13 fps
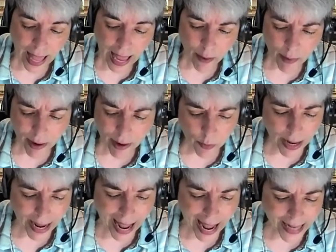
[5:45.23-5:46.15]
However,
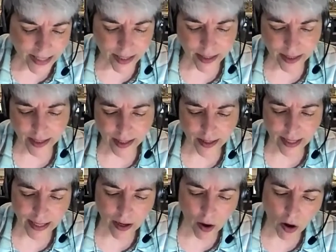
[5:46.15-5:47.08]
we access this
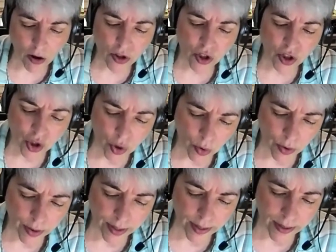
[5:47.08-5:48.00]
thing called
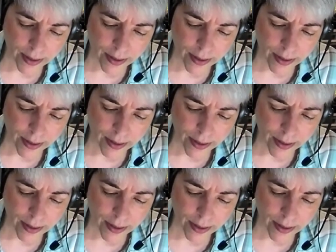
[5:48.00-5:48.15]
story.